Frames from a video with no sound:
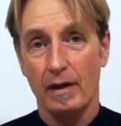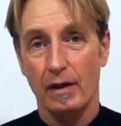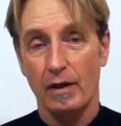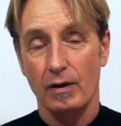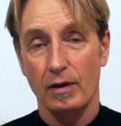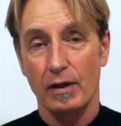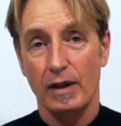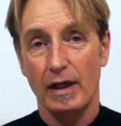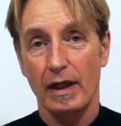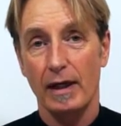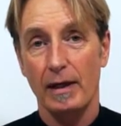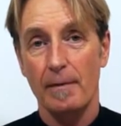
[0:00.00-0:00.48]

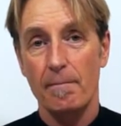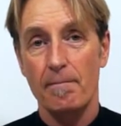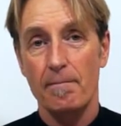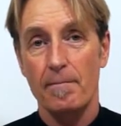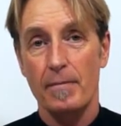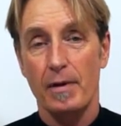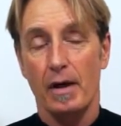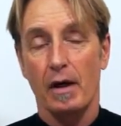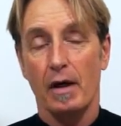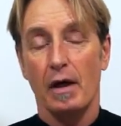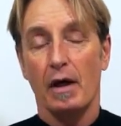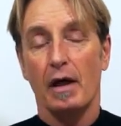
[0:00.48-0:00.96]
Okay?
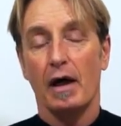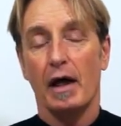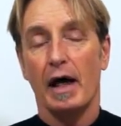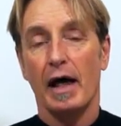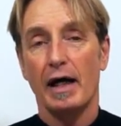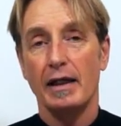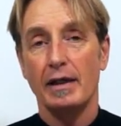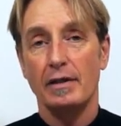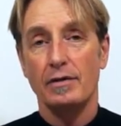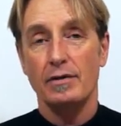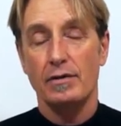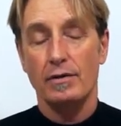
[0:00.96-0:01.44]

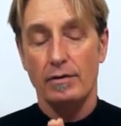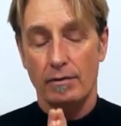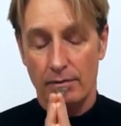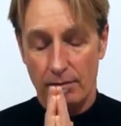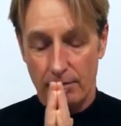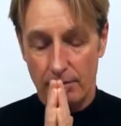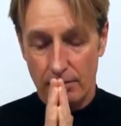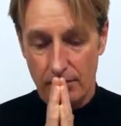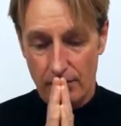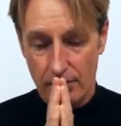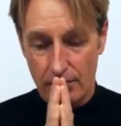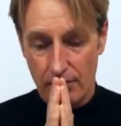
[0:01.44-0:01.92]

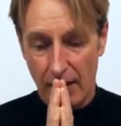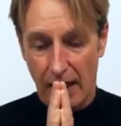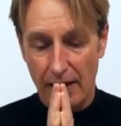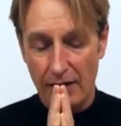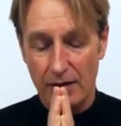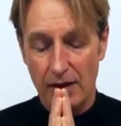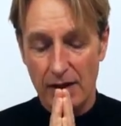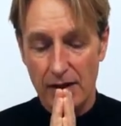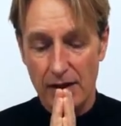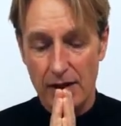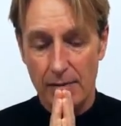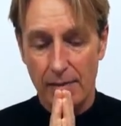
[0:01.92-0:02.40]
And
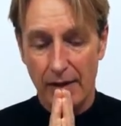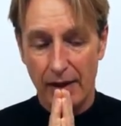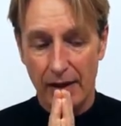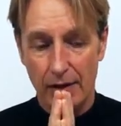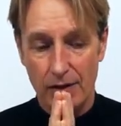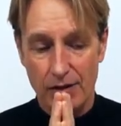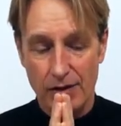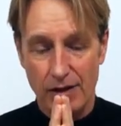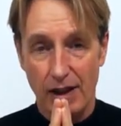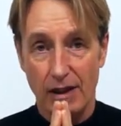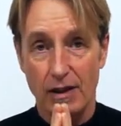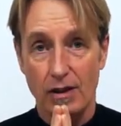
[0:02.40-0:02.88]
Anthony
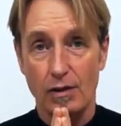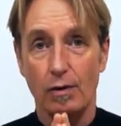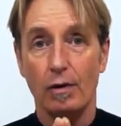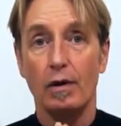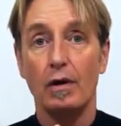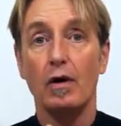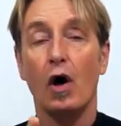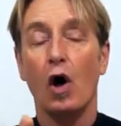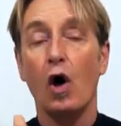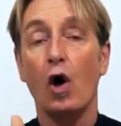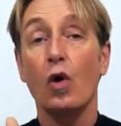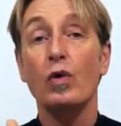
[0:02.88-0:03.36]
DeMello said to
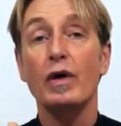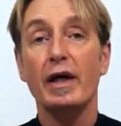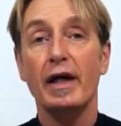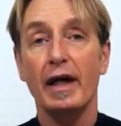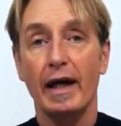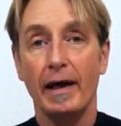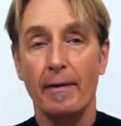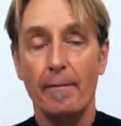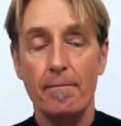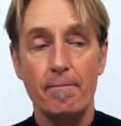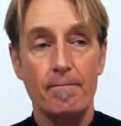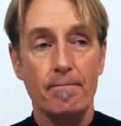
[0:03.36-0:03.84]
her,
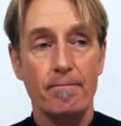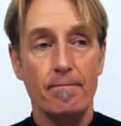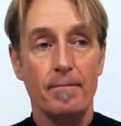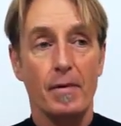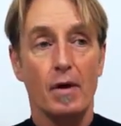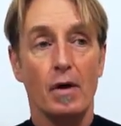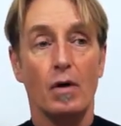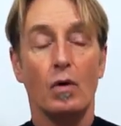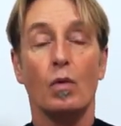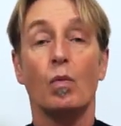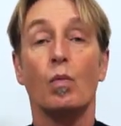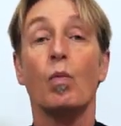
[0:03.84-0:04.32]
okay,
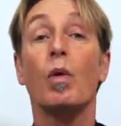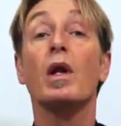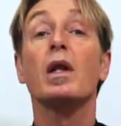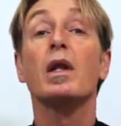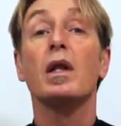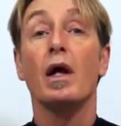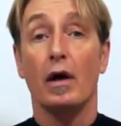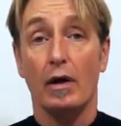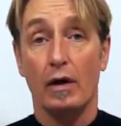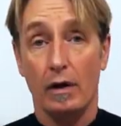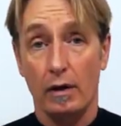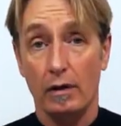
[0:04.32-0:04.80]
well
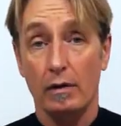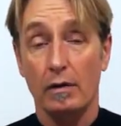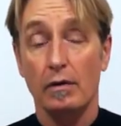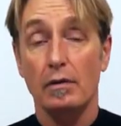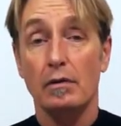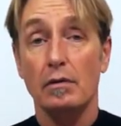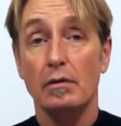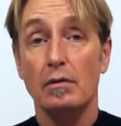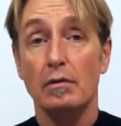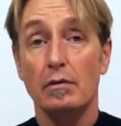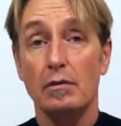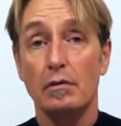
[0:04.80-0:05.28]
look,
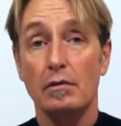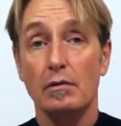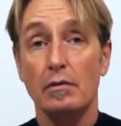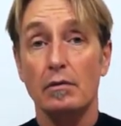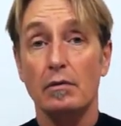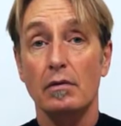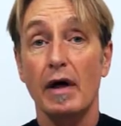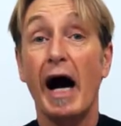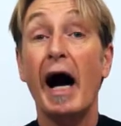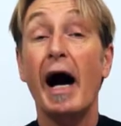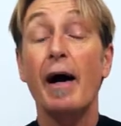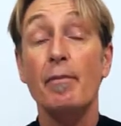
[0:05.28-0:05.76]

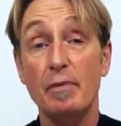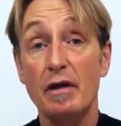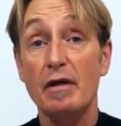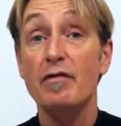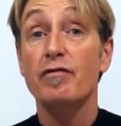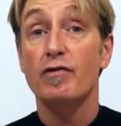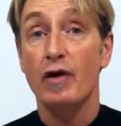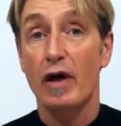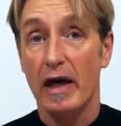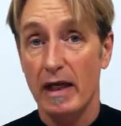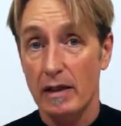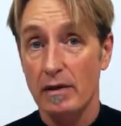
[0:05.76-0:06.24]
I'm your
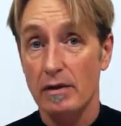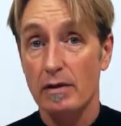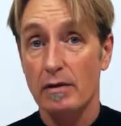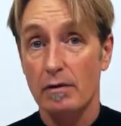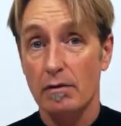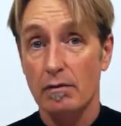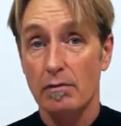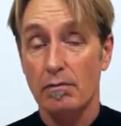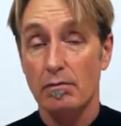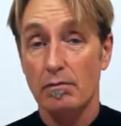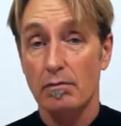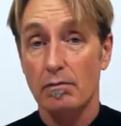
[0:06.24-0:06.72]
friend,
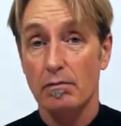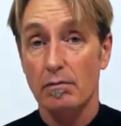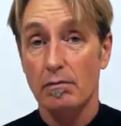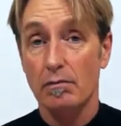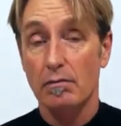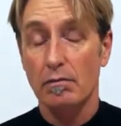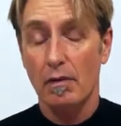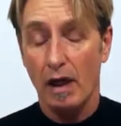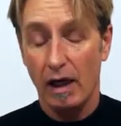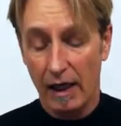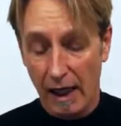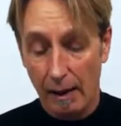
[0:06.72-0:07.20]

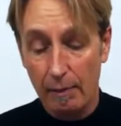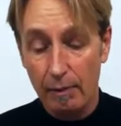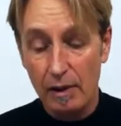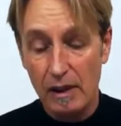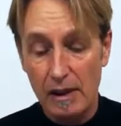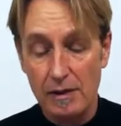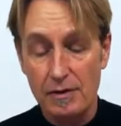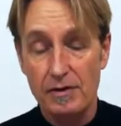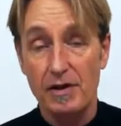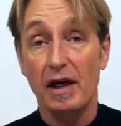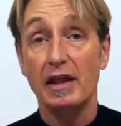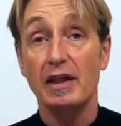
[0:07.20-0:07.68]
and I'm going
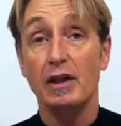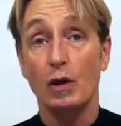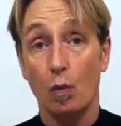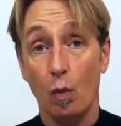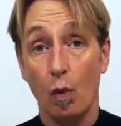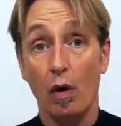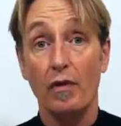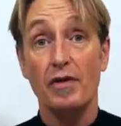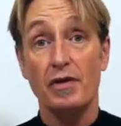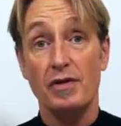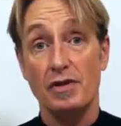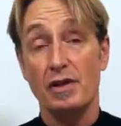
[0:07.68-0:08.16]
to tell you
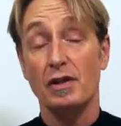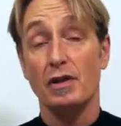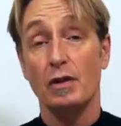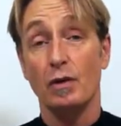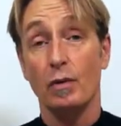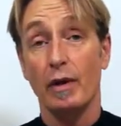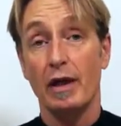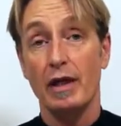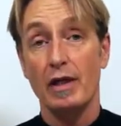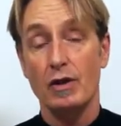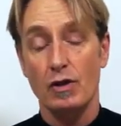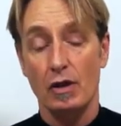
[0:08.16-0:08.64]
what the
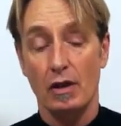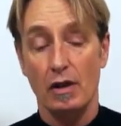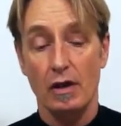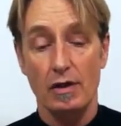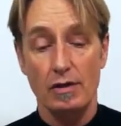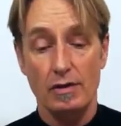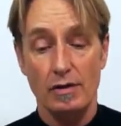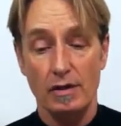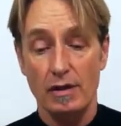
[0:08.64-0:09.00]
situation is.